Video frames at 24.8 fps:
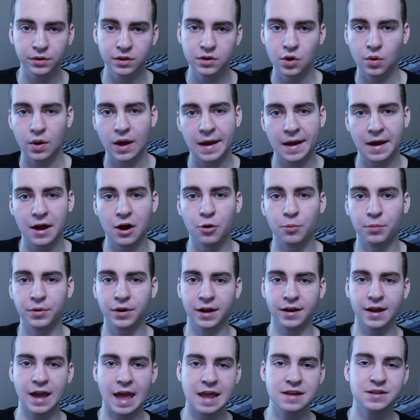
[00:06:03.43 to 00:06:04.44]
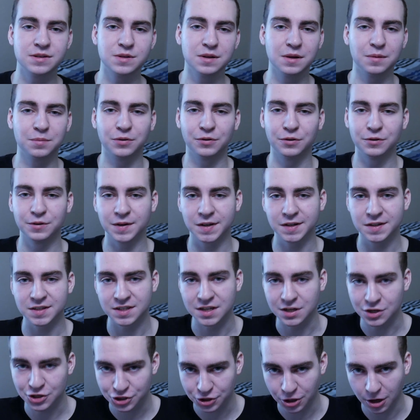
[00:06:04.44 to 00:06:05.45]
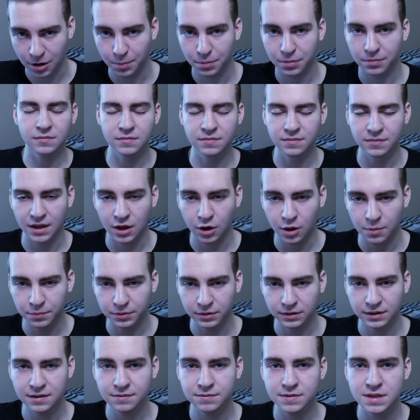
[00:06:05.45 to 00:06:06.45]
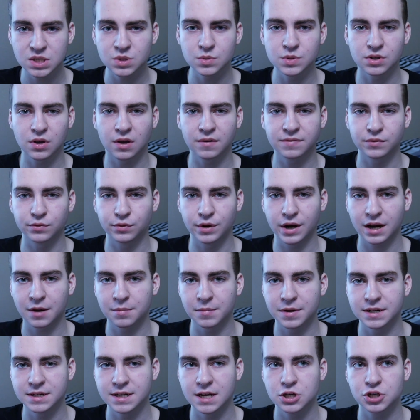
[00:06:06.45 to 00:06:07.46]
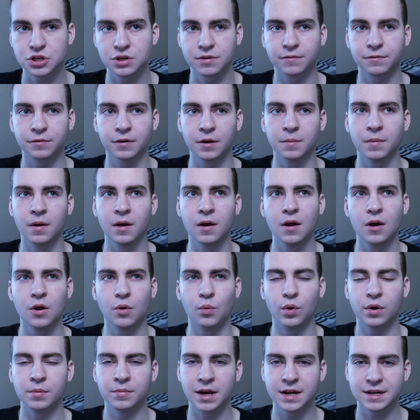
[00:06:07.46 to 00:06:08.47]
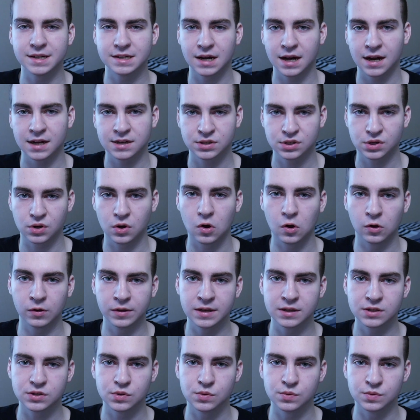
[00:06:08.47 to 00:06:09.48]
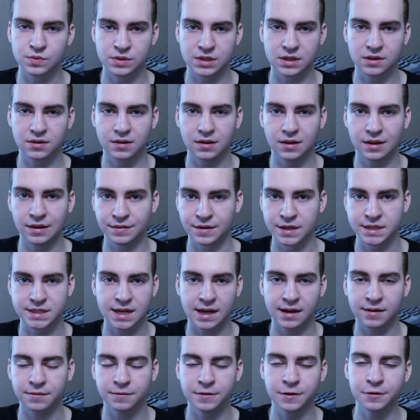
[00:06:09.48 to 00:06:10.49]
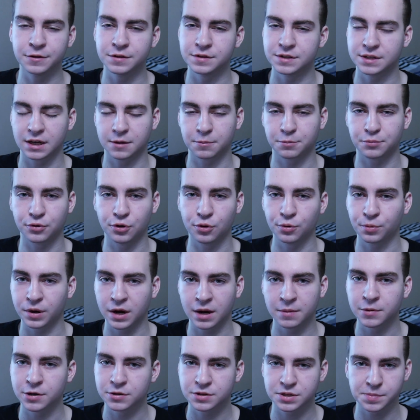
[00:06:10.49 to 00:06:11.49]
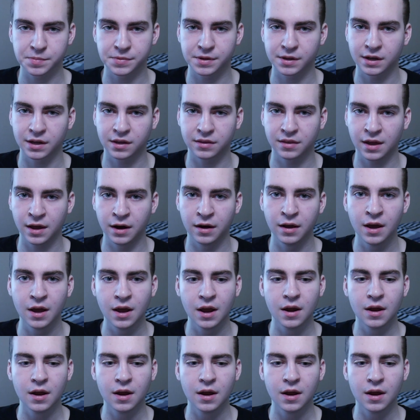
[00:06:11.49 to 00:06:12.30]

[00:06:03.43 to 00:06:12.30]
really know how, but I ended up learning C sharp. Now I believe this was off a recommendation from one of my dad's colleagues who's in the tech field. He's like a programmer or something like that.